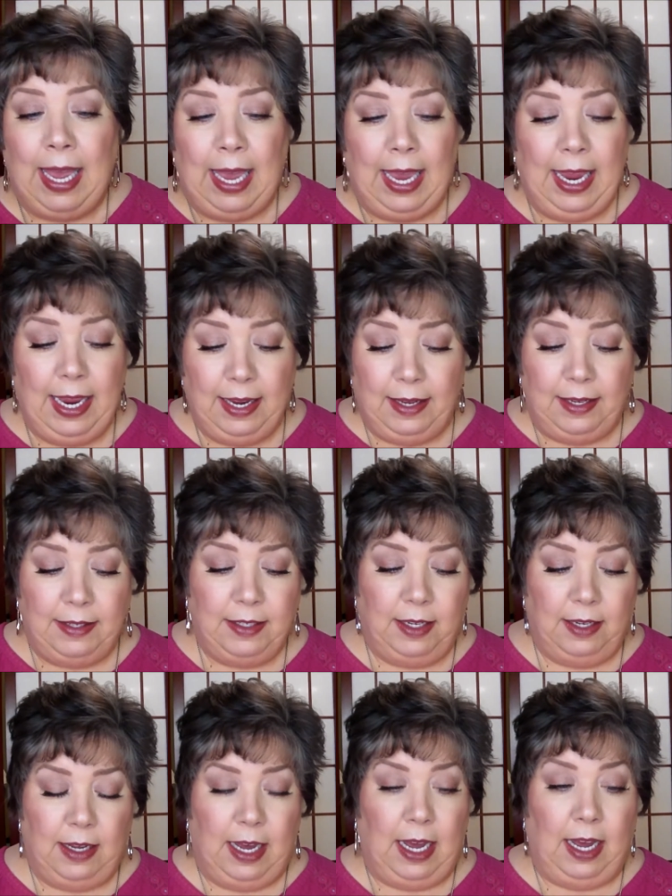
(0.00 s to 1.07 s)

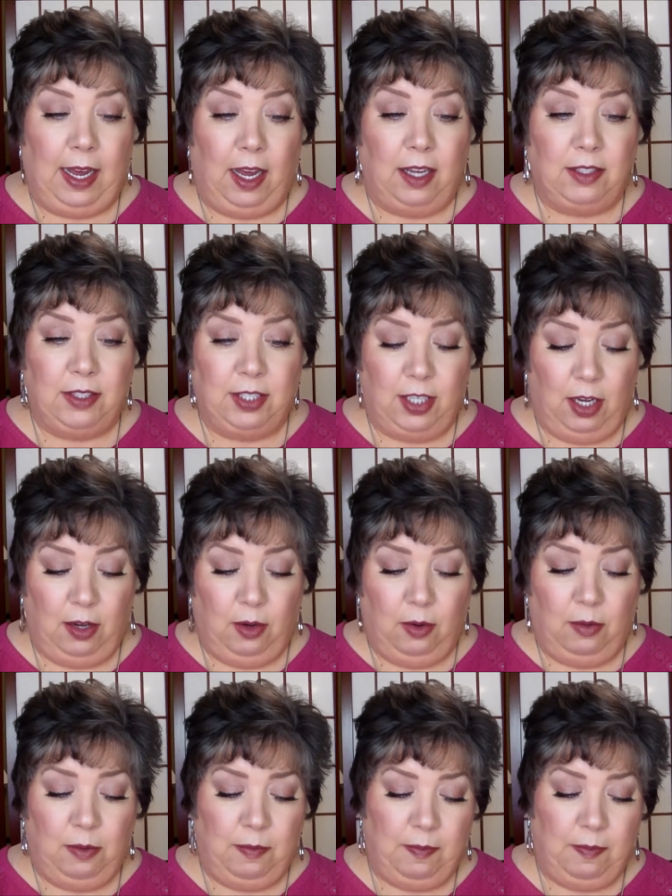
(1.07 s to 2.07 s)
And I also